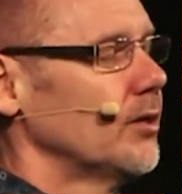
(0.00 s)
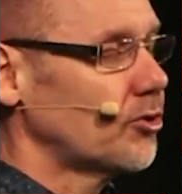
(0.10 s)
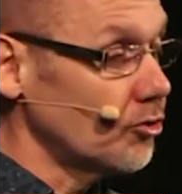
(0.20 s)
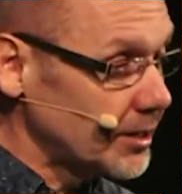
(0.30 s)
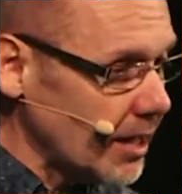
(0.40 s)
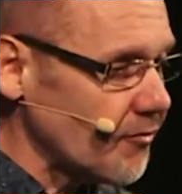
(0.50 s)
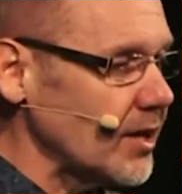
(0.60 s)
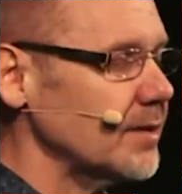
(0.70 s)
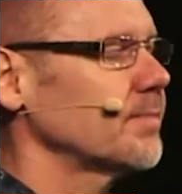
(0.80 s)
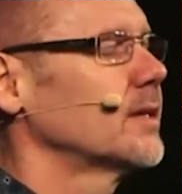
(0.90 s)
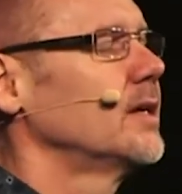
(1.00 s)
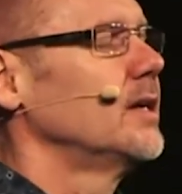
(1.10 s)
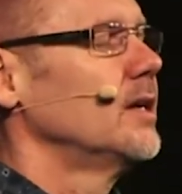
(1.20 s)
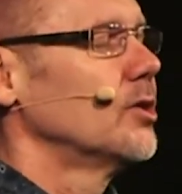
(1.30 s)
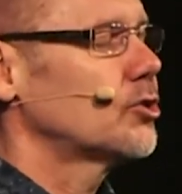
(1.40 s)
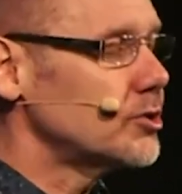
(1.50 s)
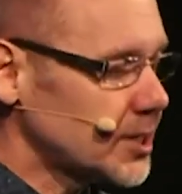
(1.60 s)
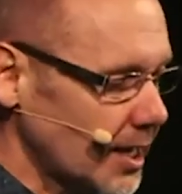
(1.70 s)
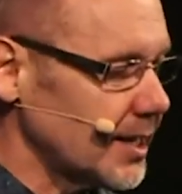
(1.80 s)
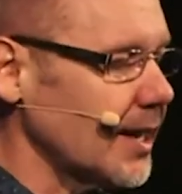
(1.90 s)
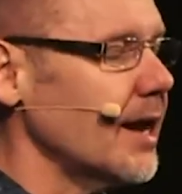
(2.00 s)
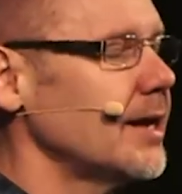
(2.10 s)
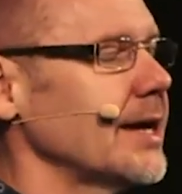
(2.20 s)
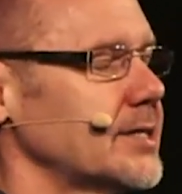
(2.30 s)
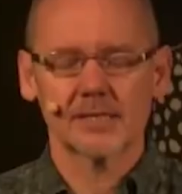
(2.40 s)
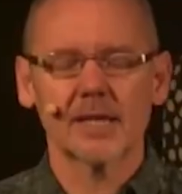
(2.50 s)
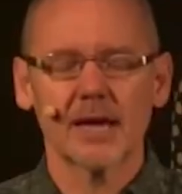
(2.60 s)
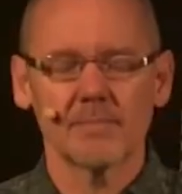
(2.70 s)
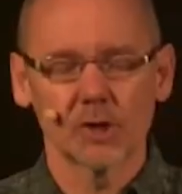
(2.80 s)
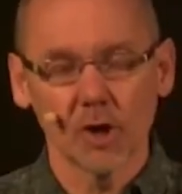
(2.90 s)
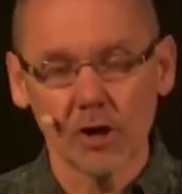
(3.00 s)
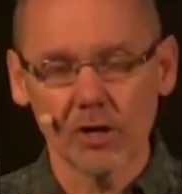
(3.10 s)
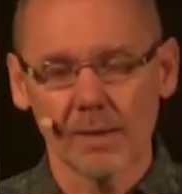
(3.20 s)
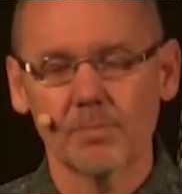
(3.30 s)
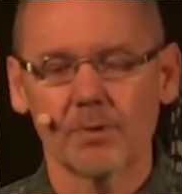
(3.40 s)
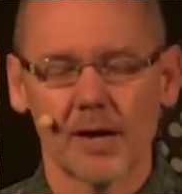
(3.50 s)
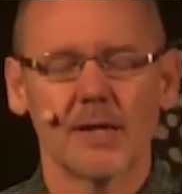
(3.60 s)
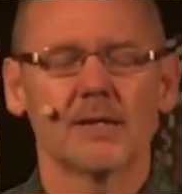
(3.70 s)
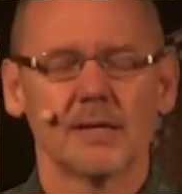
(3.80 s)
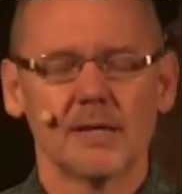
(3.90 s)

through giving, through taking our next step, God, I pray